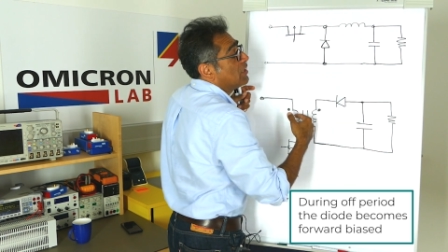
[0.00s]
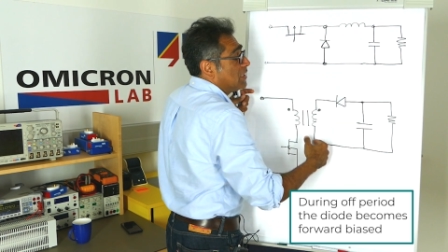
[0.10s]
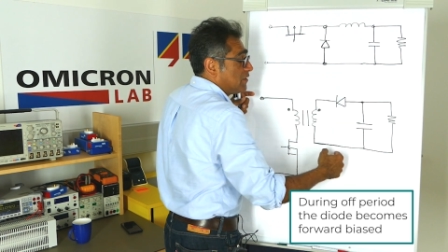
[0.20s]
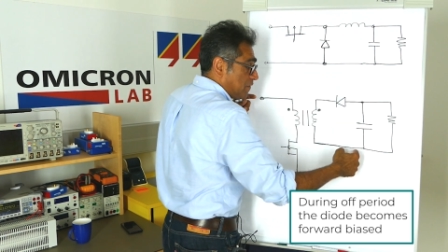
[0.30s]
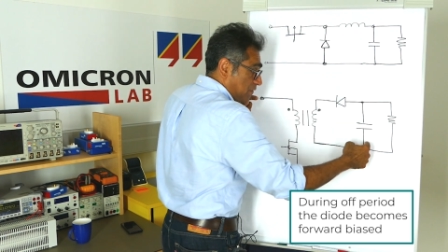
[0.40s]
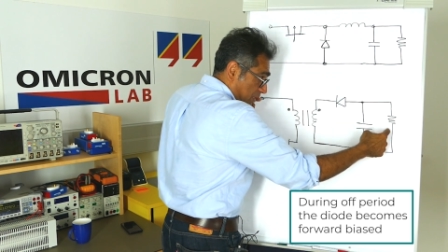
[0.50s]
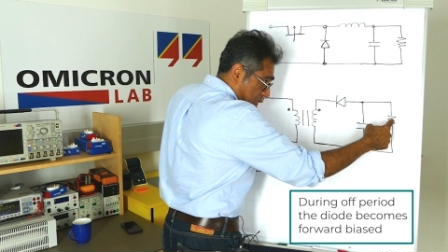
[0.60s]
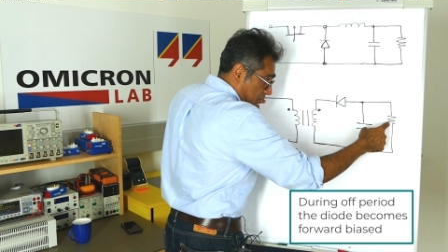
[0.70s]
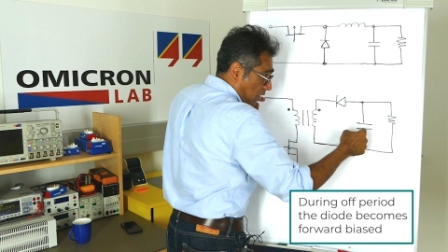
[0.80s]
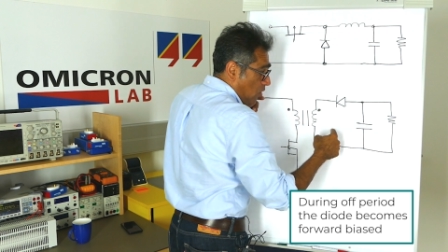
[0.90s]
It
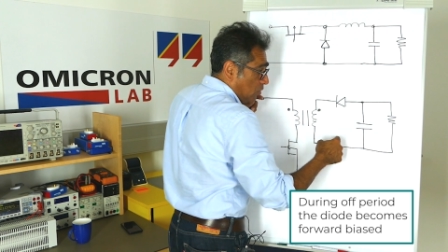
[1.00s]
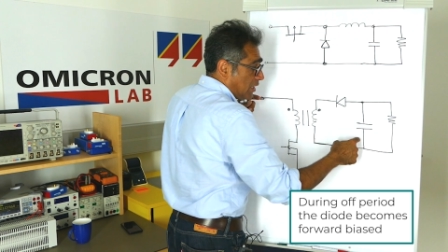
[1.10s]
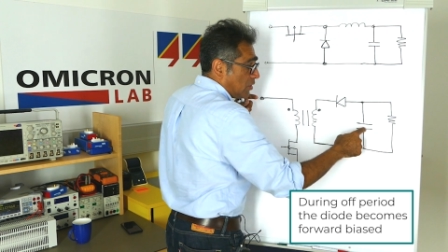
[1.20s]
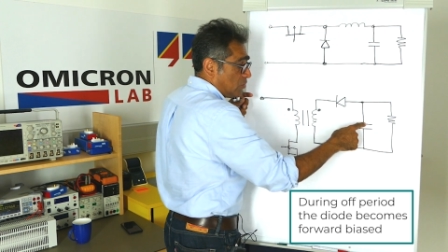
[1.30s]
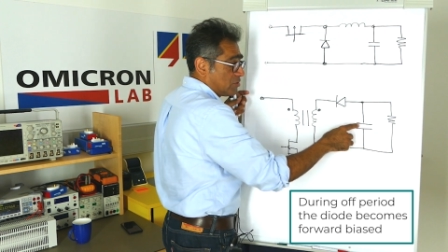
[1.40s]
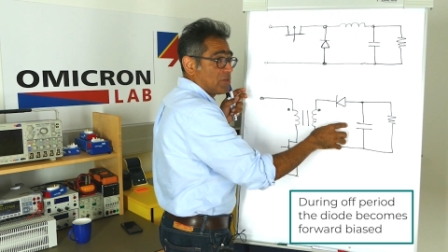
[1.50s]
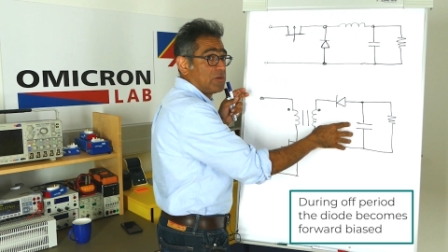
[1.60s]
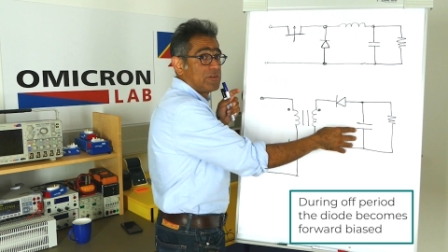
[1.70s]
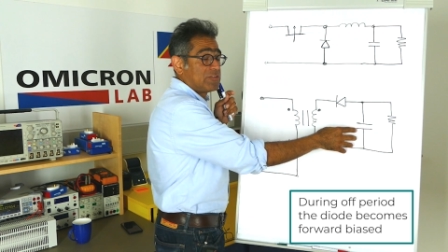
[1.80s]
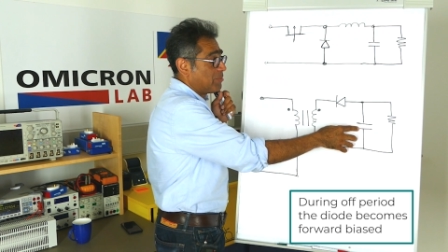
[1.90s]
feeds the load and it
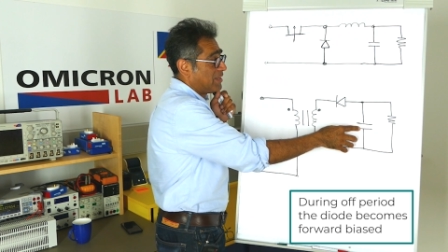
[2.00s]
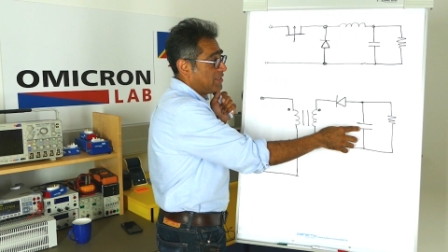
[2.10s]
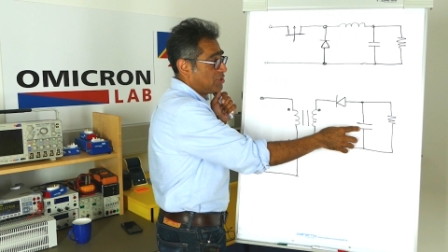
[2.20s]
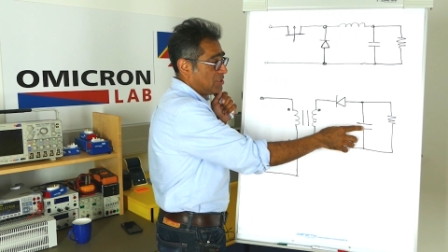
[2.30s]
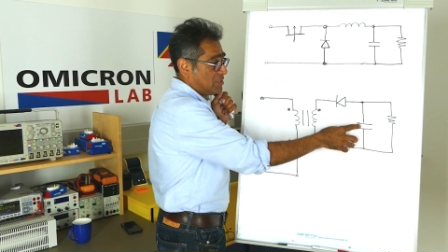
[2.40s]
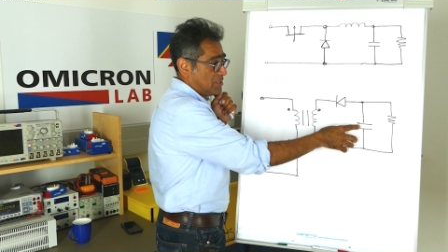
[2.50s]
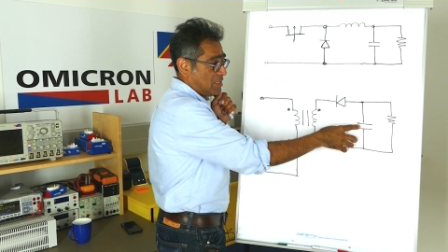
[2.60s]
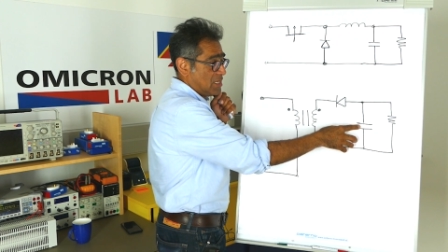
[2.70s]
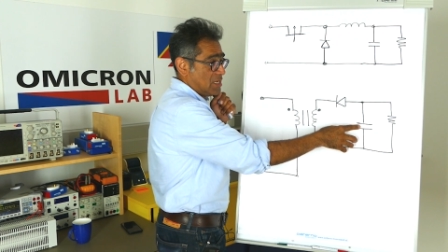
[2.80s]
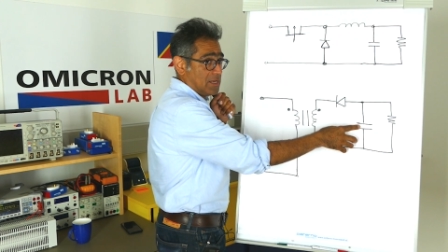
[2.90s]
also replenishes
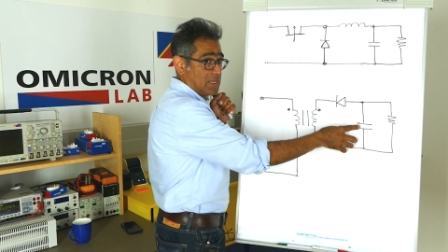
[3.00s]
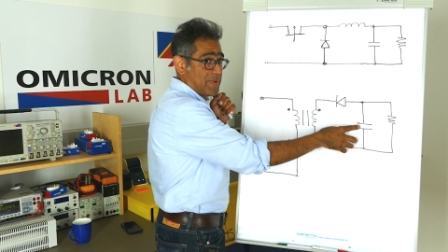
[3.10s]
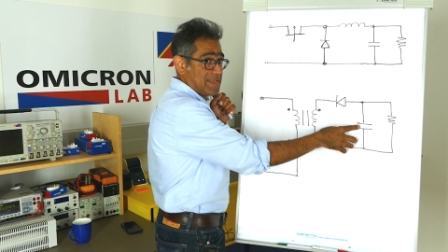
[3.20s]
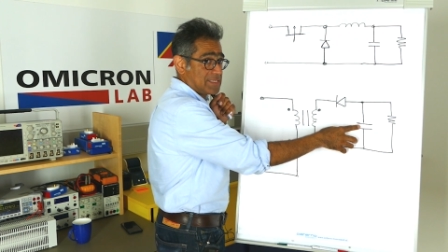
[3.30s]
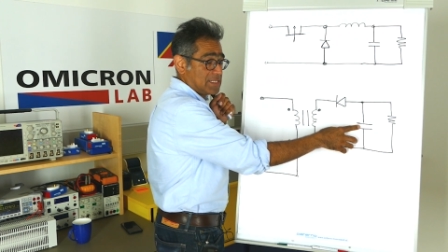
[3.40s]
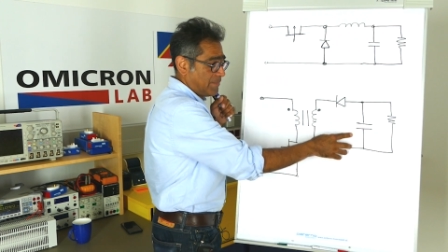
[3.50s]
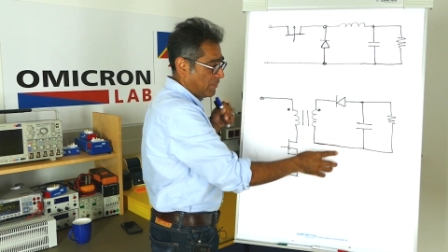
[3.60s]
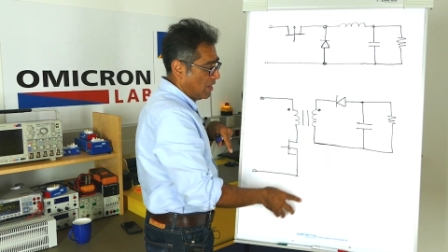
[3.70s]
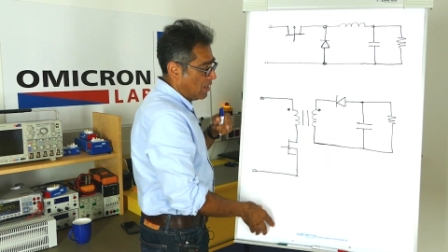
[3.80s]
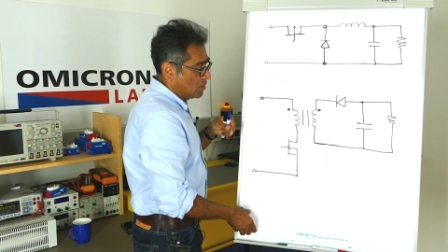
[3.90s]
the capacitor.
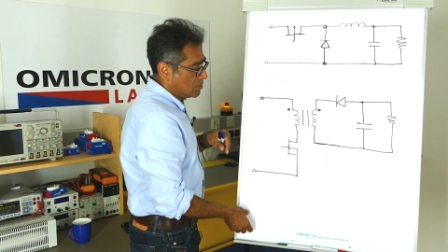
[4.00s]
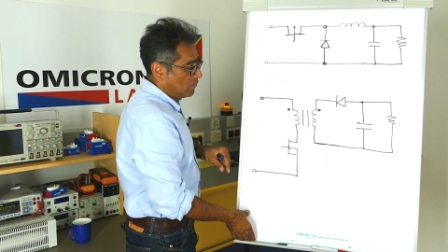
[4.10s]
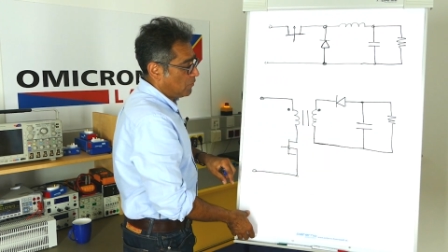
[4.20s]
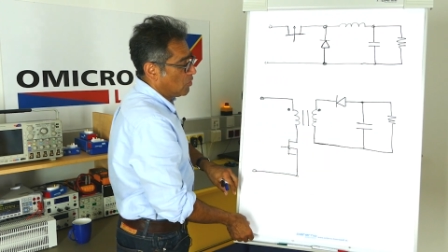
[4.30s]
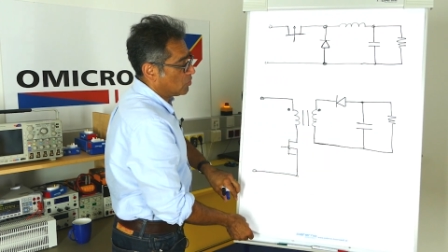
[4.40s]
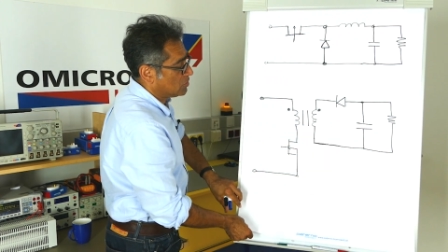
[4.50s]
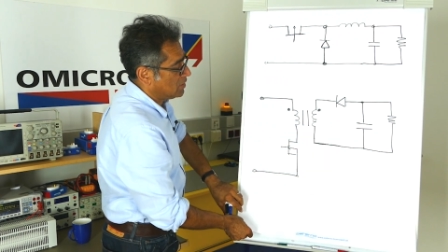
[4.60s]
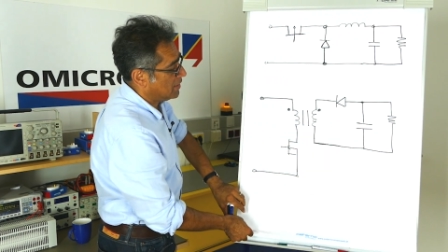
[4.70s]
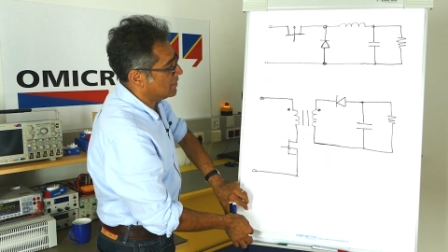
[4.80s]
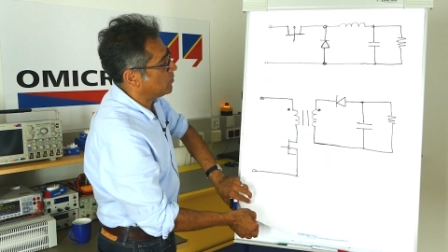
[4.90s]
So if you go to
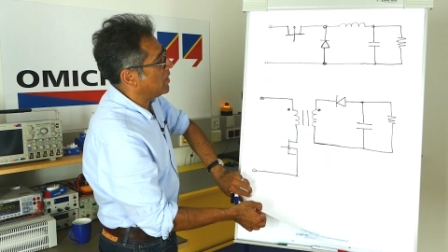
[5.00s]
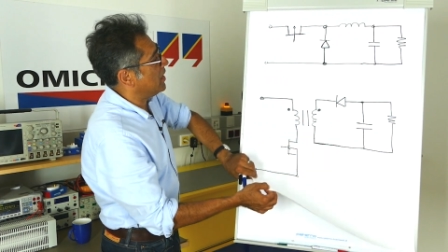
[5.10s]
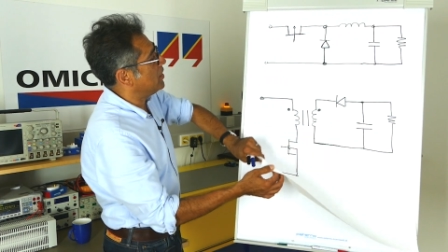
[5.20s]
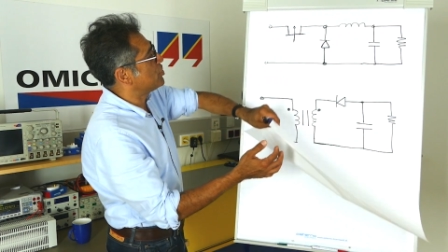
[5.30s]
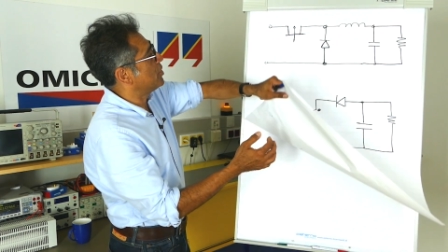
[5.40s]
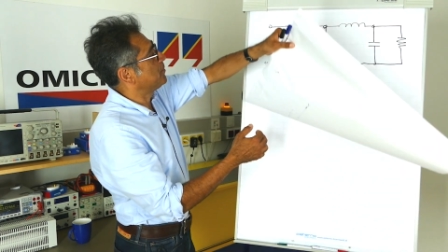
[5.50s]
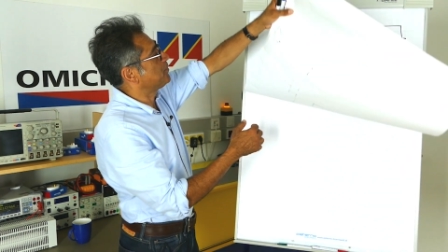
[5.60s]
the next page,